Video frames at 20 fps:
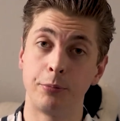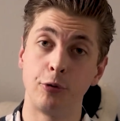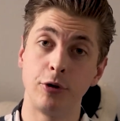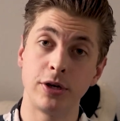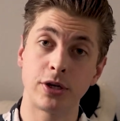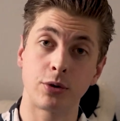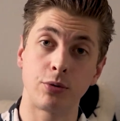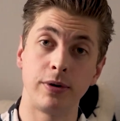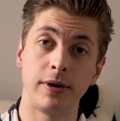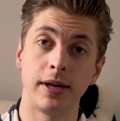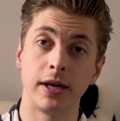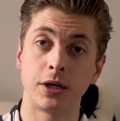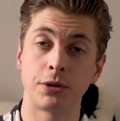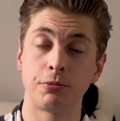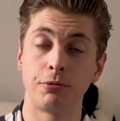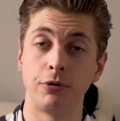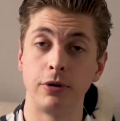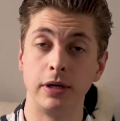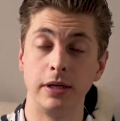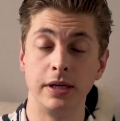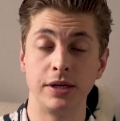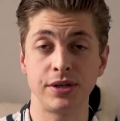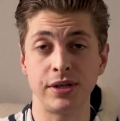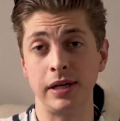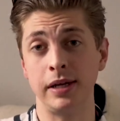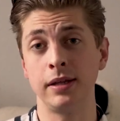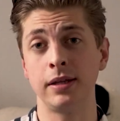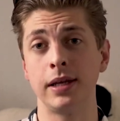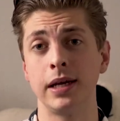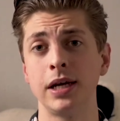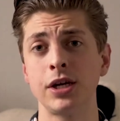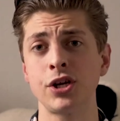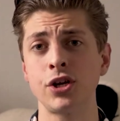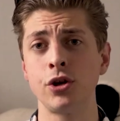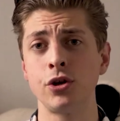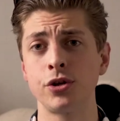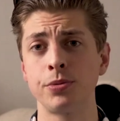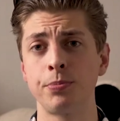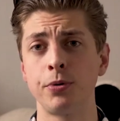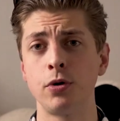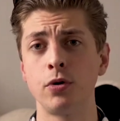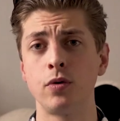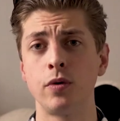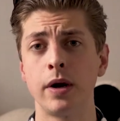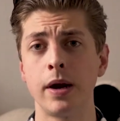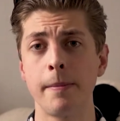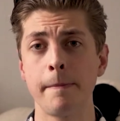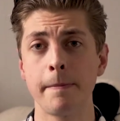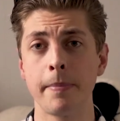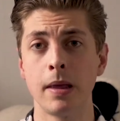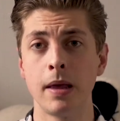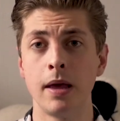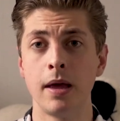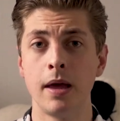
pre-screenings for the Disney Internationals program.